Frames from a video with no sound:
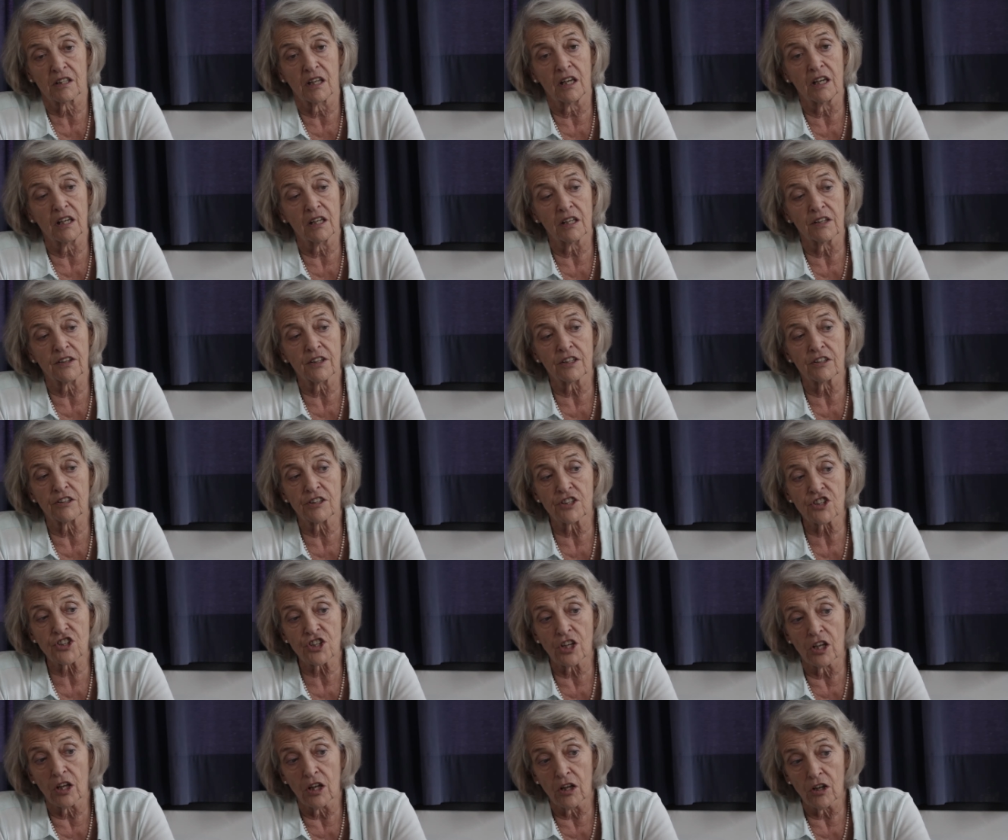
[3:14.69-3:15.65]
There
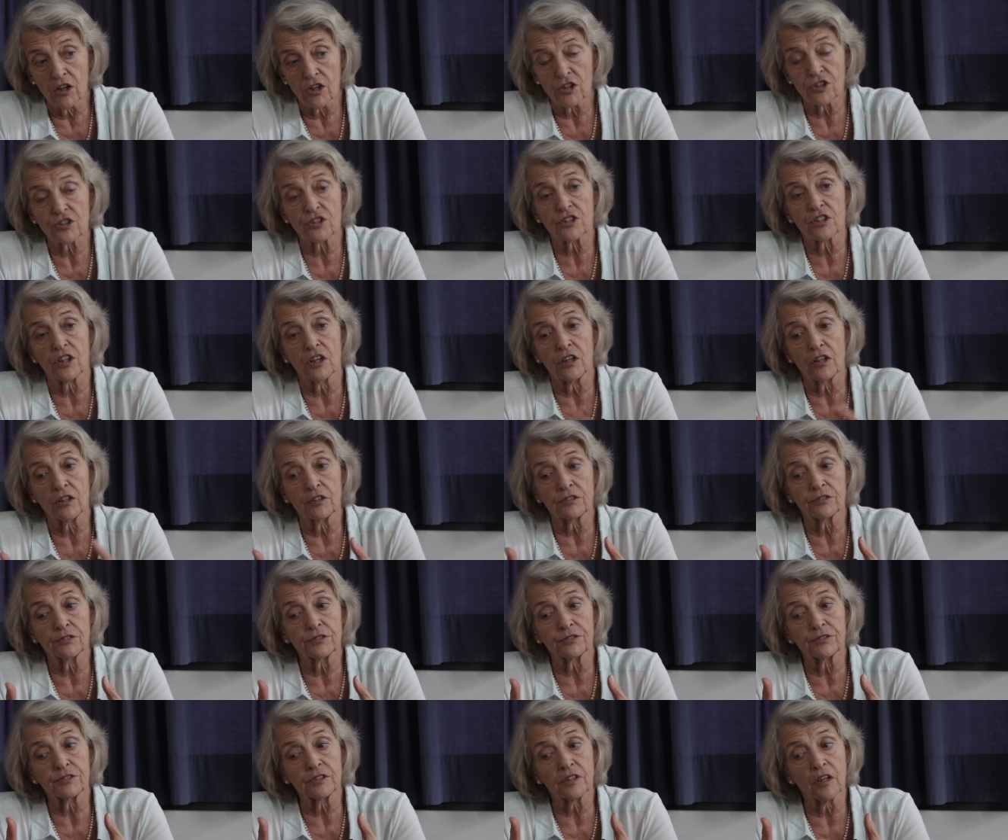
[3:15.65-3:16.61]
is a lot
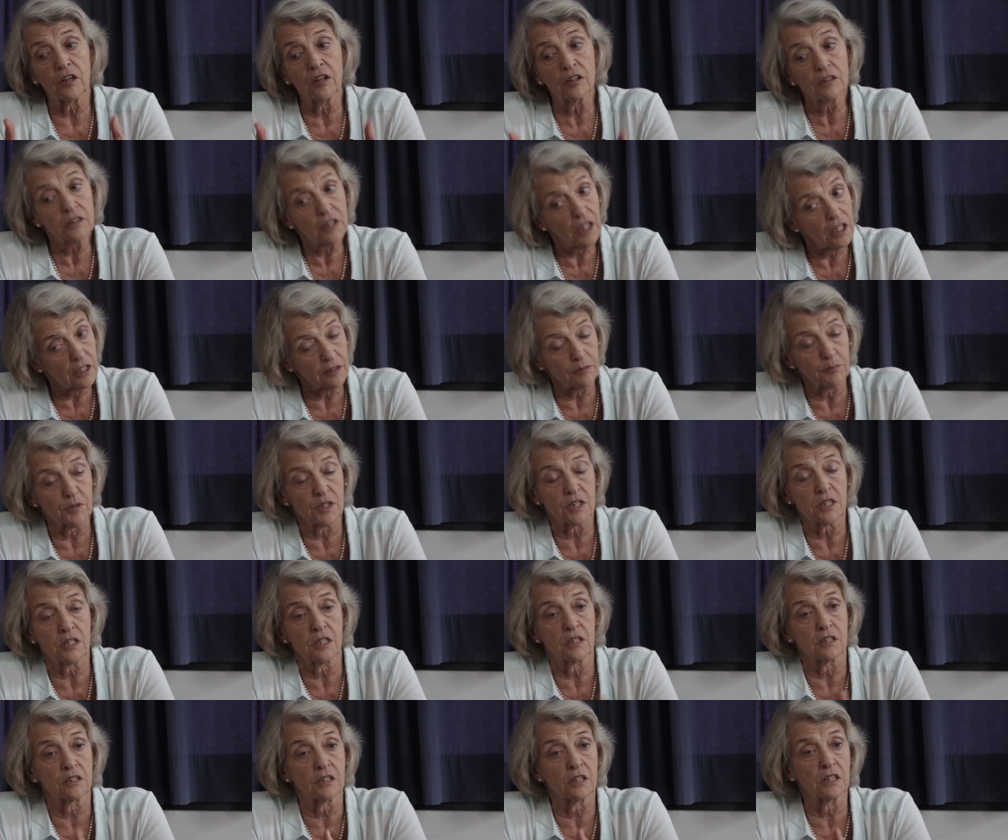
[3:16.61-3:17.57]
of online
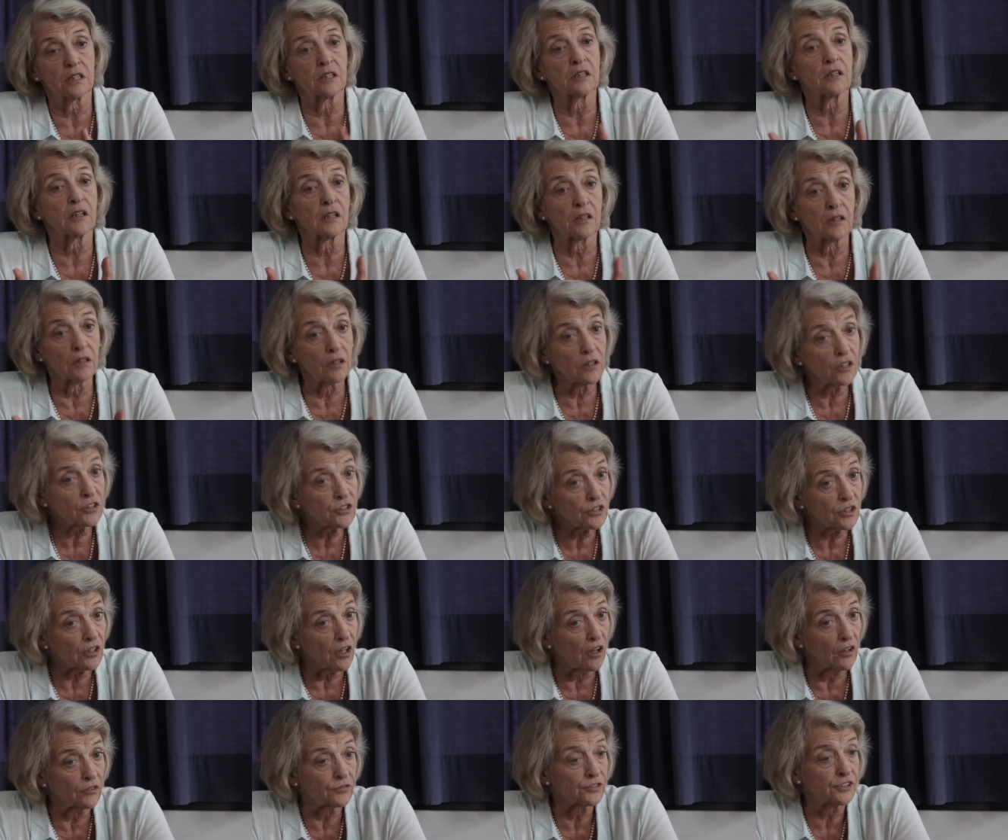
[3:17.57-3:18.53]
material, a lot
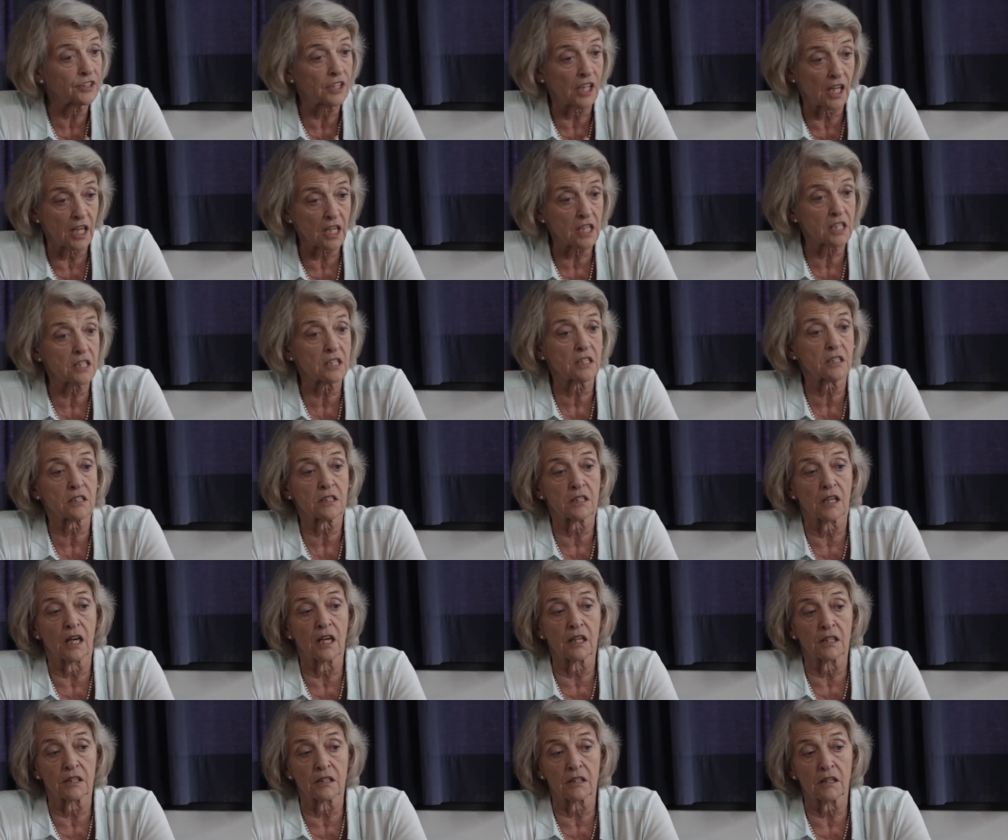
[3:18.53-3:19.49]
of texts
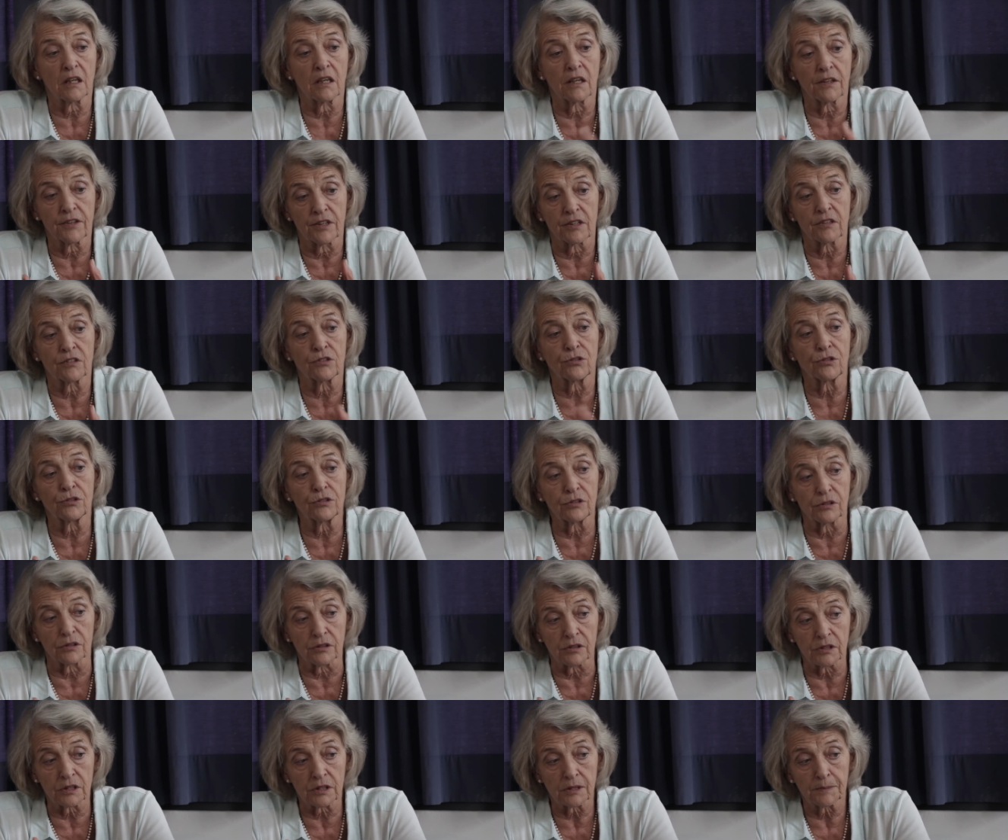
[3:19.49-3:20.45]
and other
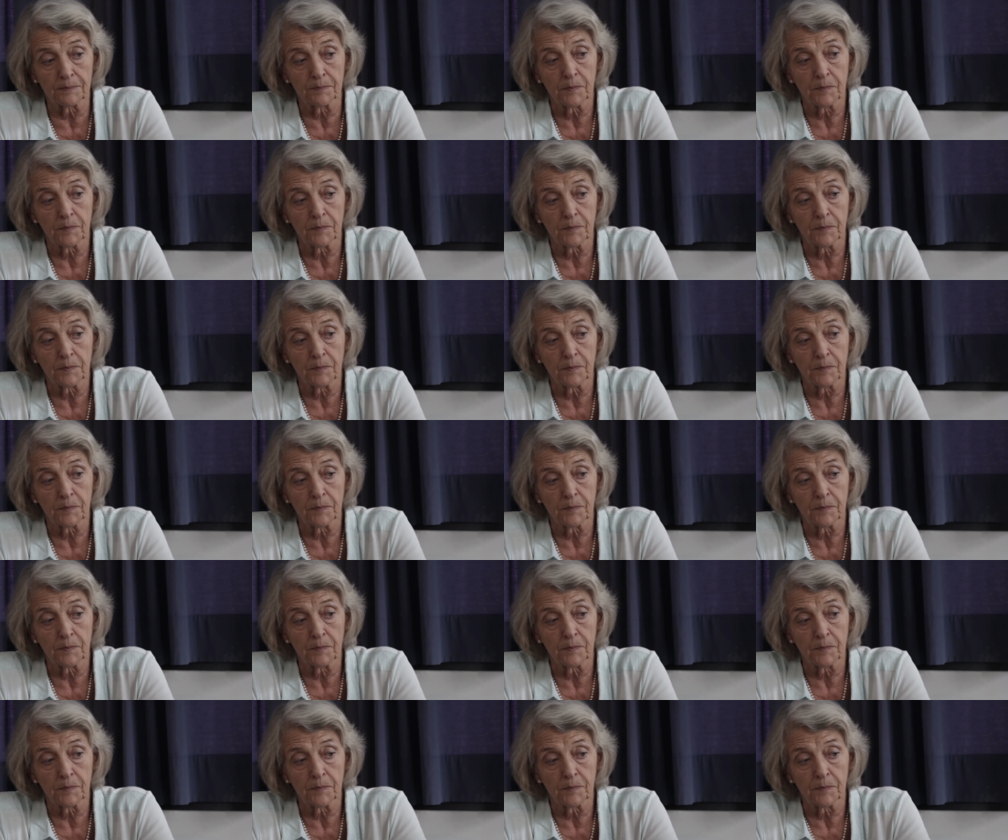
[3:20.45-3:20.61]
tools.